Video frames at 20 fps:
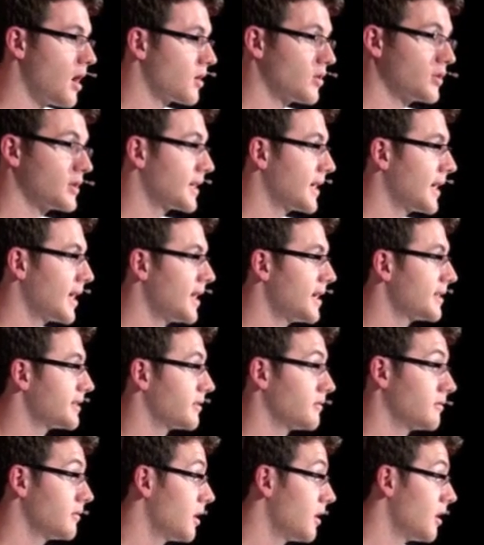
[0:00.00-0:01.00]
I couldn't care
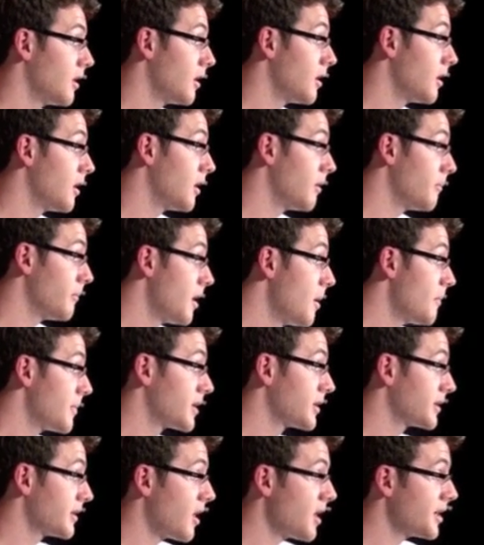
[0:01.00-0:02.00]
less.
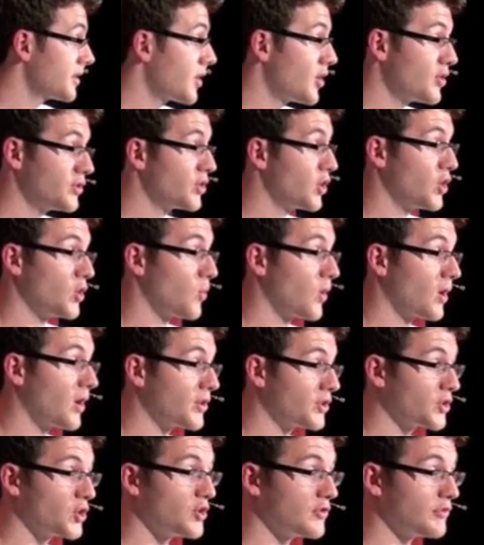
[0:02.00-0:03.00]
Because I don't do what
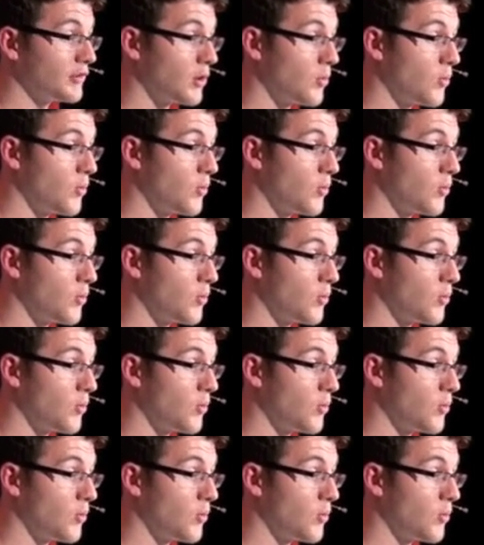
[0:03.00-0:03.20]
I do for